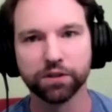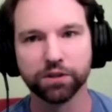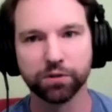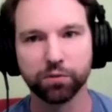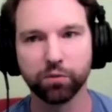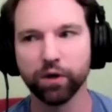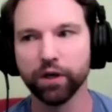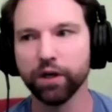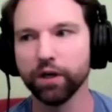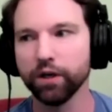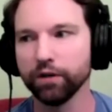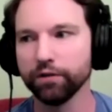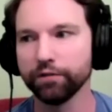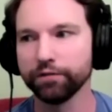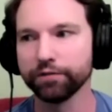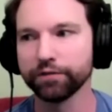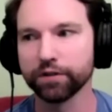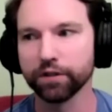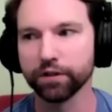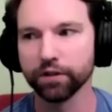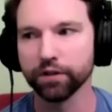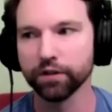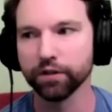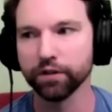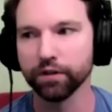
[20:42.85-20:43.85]

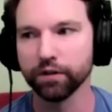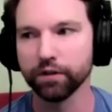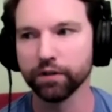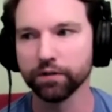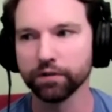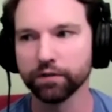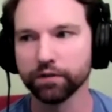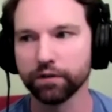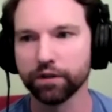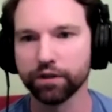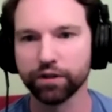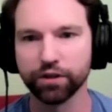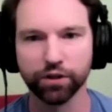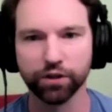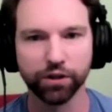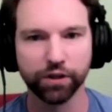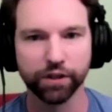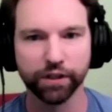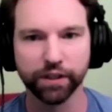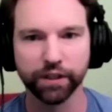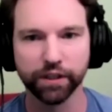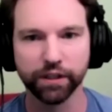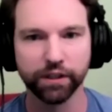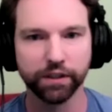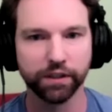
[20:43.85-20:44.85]
twelve to
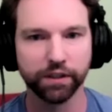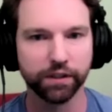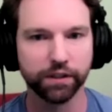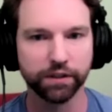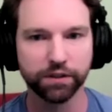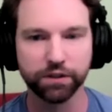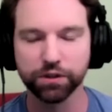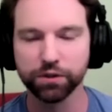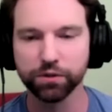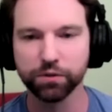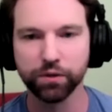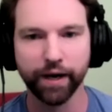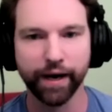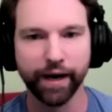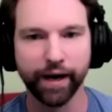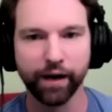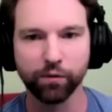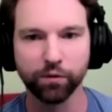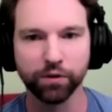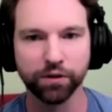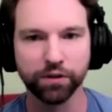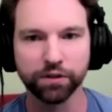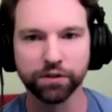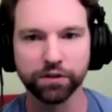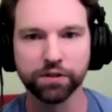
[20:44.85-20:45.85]
thirty-two
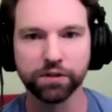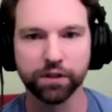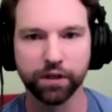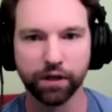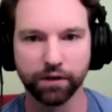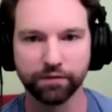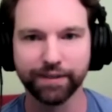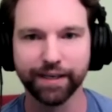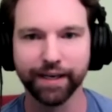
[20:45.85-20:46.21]
hours mm-hmm.